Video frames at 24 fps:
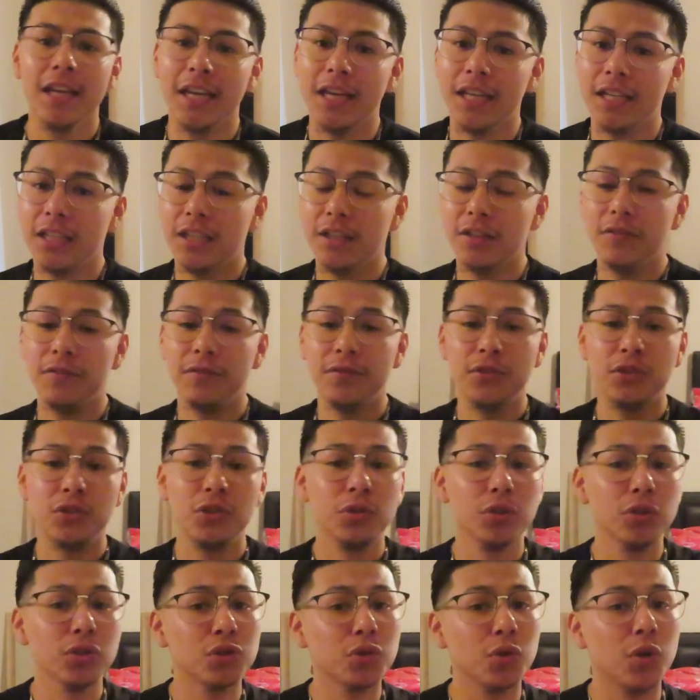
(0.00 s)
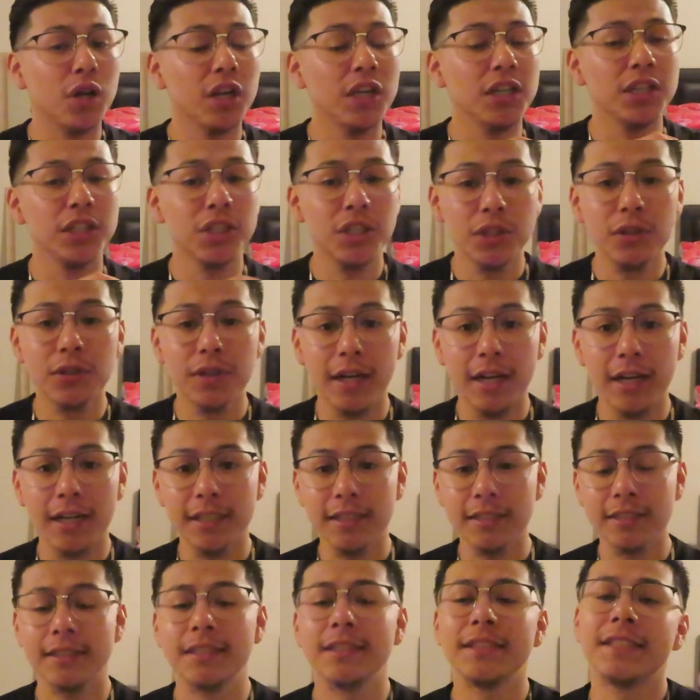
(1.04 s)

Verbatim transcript: and if to those who are new, guys,